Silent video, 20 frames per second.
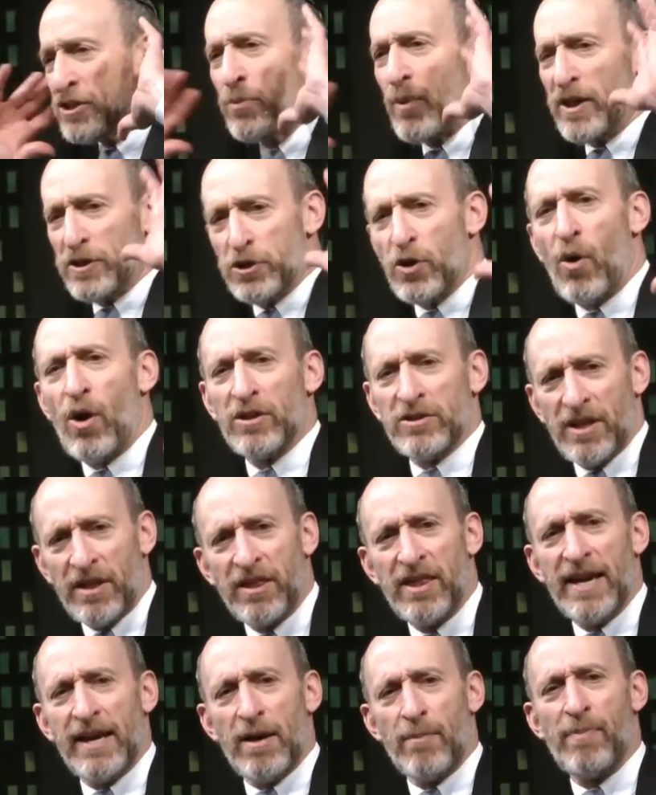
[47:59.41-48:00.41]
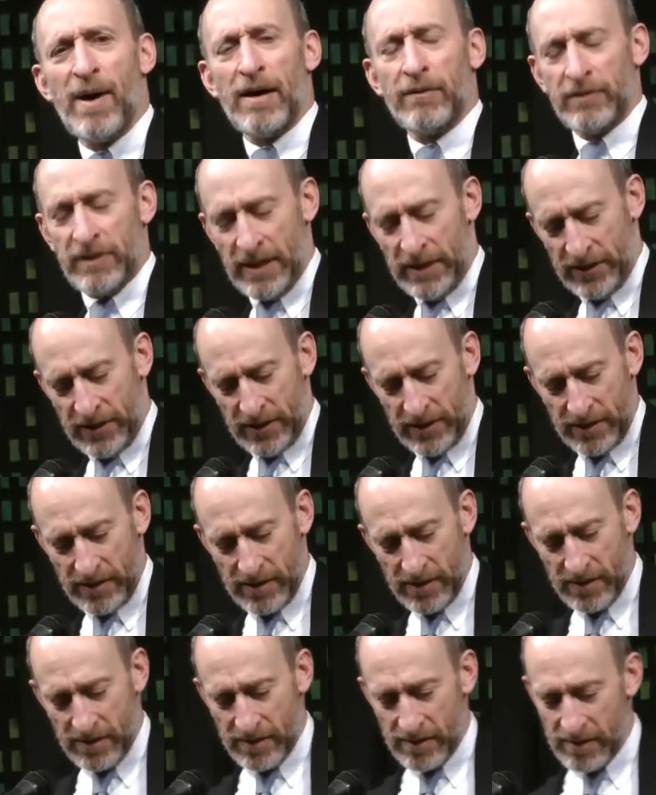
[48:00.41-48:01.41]
want you all to think about this.
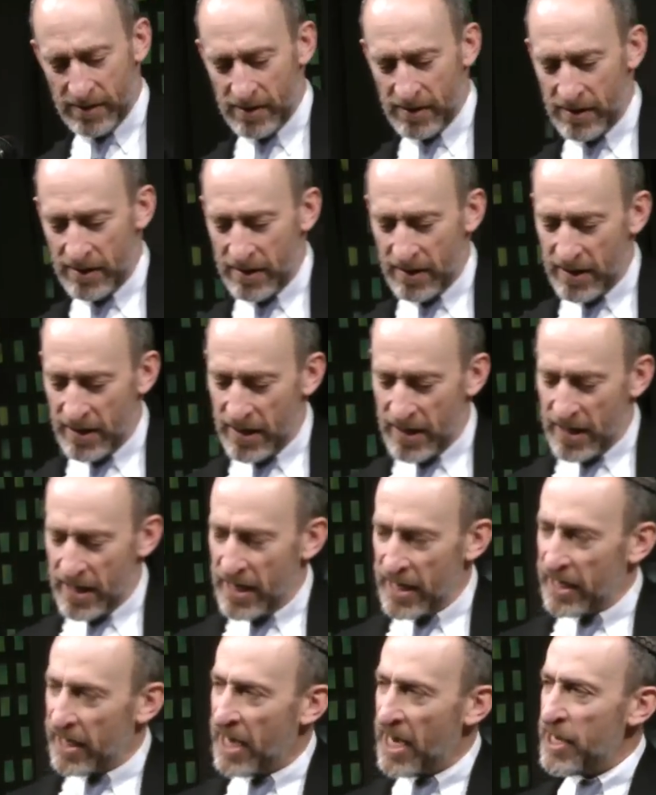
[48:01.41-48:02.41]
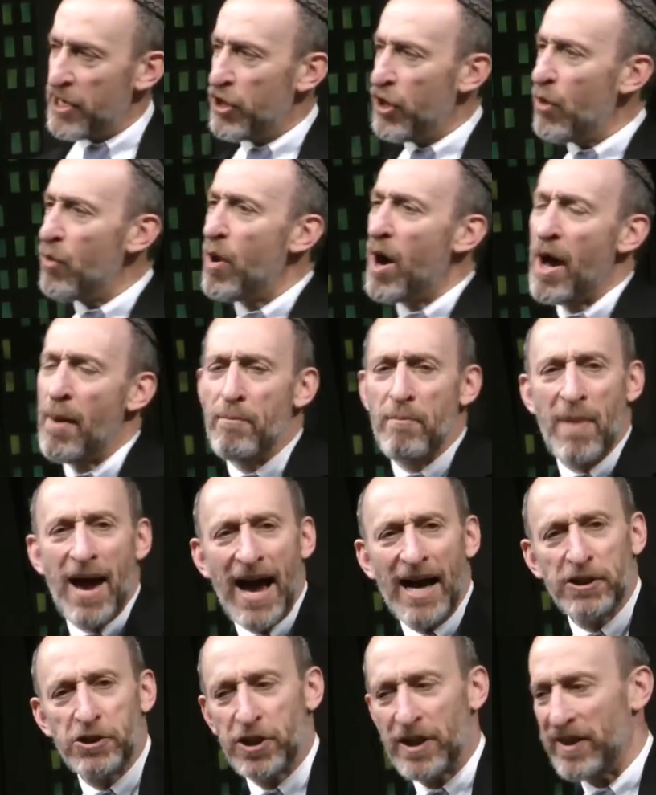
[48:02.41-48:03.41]
Can you
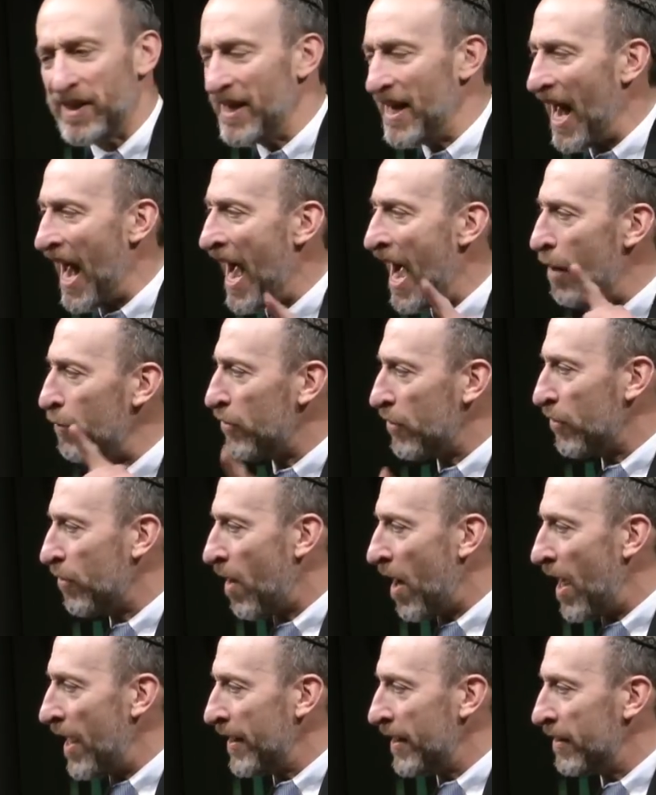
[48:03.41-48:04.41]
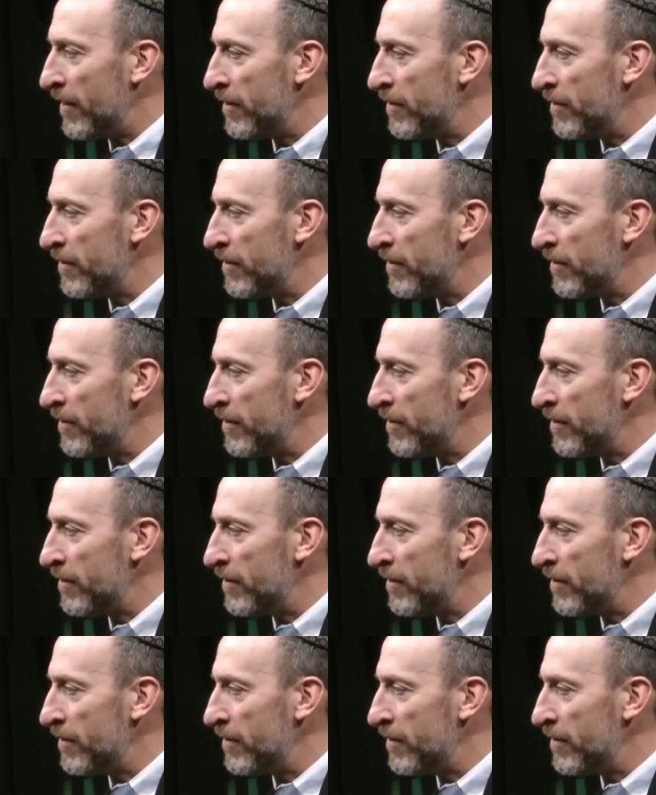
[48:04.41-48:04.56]
imagine the outcry?